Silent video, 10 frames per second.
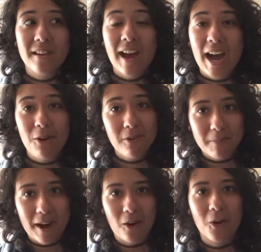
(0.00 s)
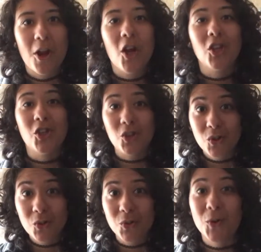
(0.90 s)
how about
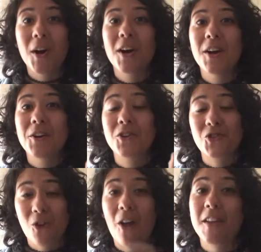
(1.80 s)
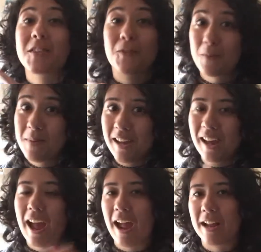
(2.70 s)
you draw this for
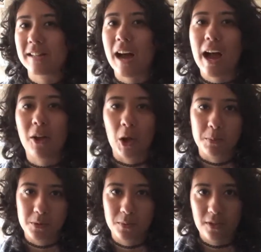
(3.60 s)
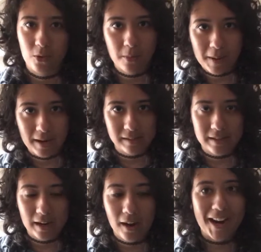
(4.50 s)
me and I'll help you with your
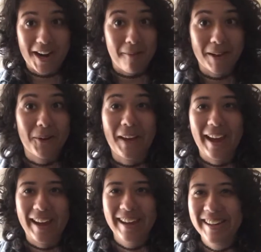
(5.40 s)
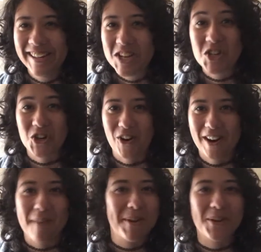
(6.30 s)
painting. And I'm like, okay, sure.
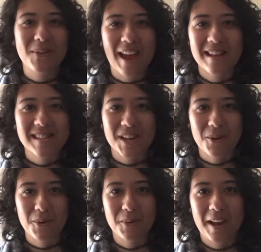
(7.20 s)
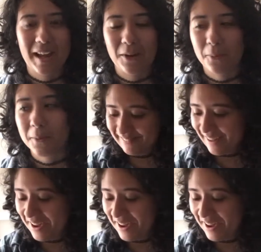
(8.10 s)
I mean, you can't say no to an 8-year-old.